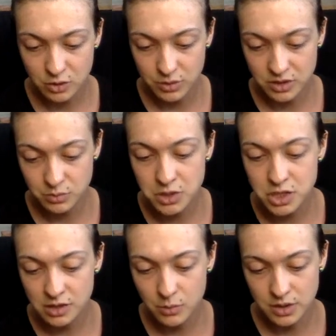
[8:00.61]
may express
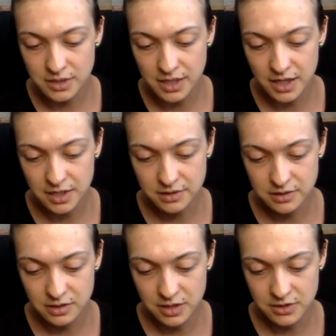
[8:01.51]
one gender one day
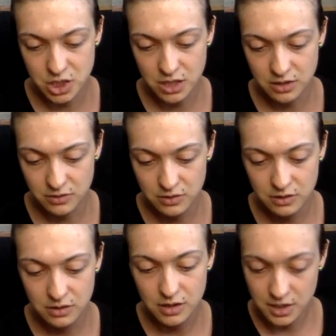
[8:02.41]
and another gender
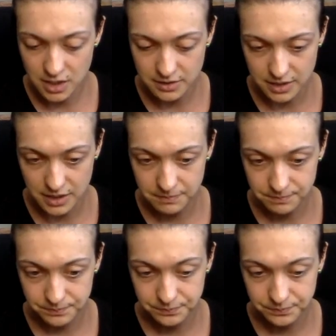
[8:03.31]
another day.